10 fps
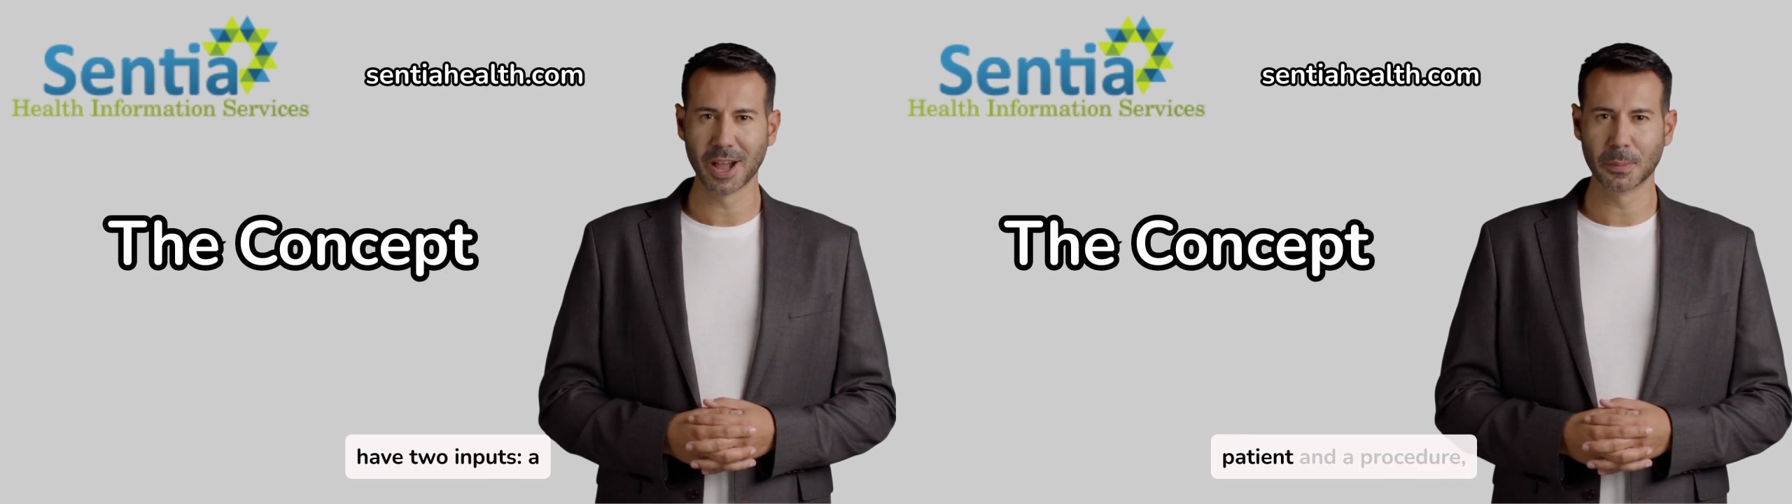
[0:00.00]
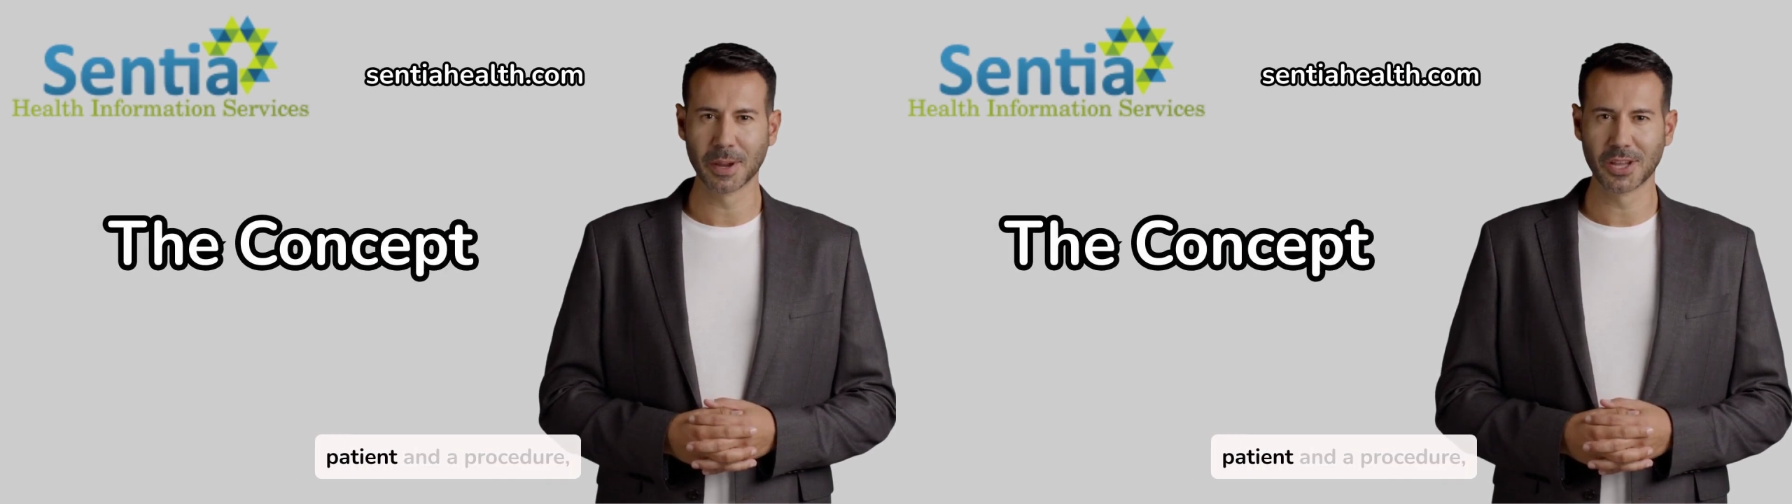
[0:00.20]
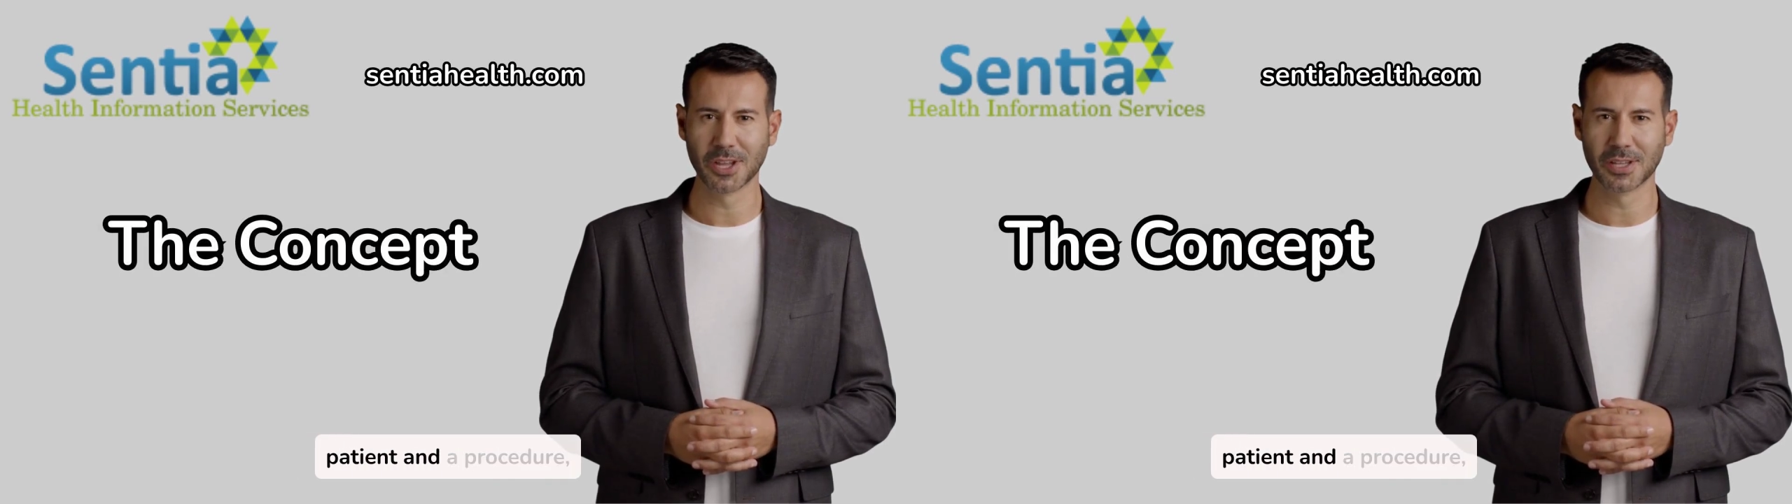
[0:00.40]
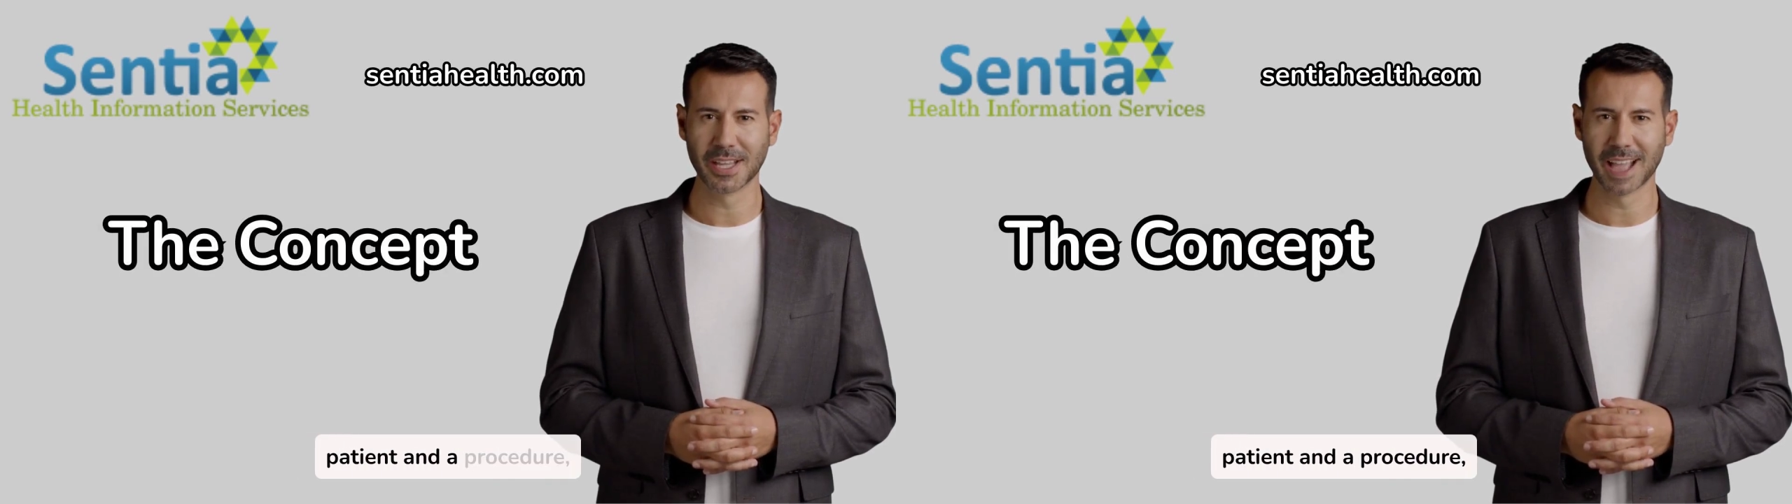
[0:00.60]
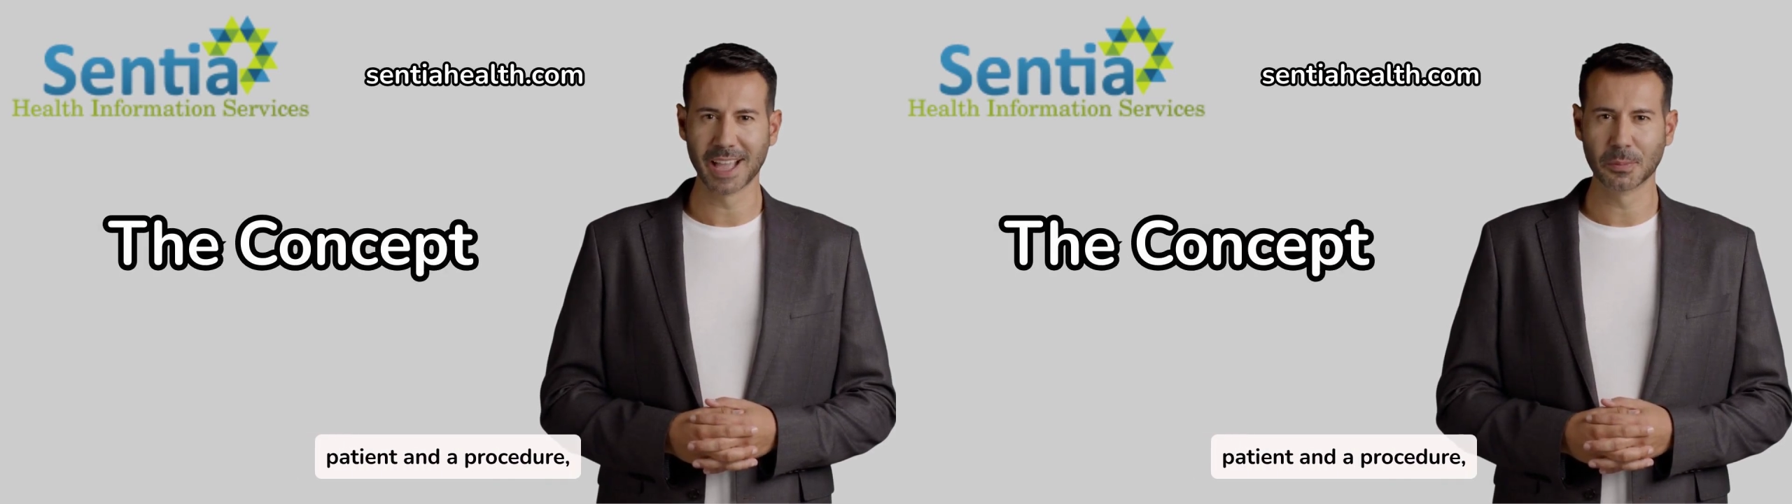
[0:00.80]
a
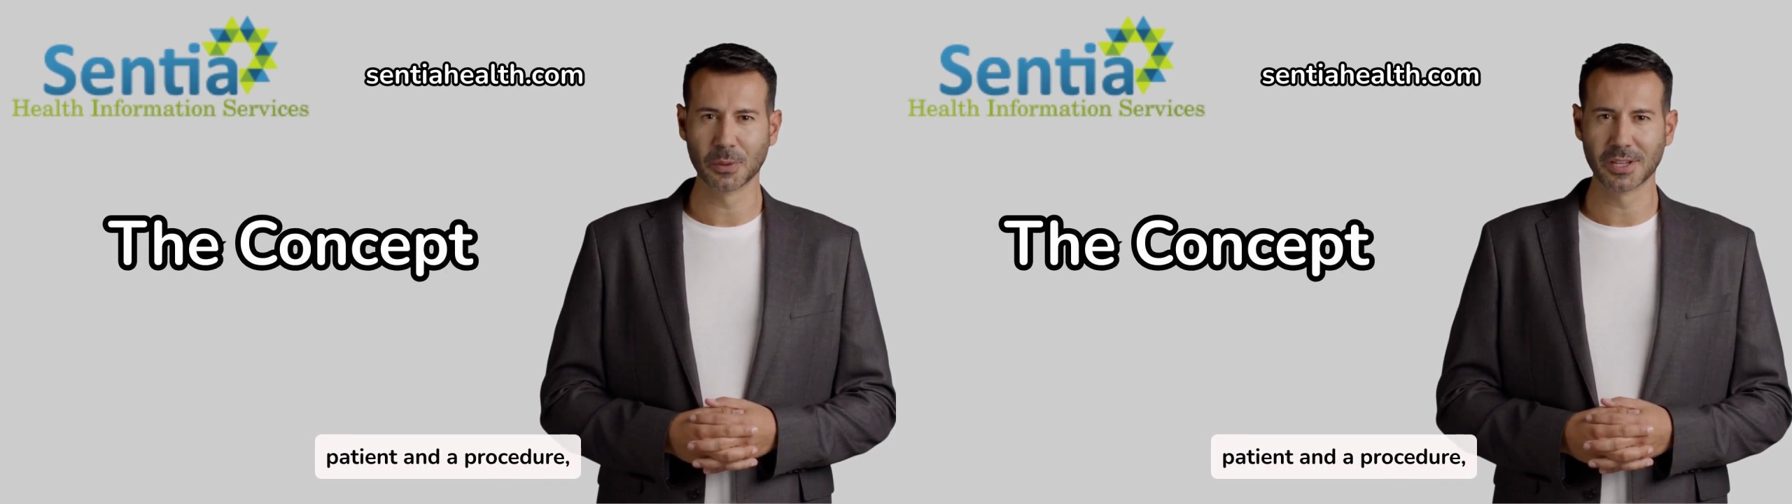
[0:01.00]
patient and a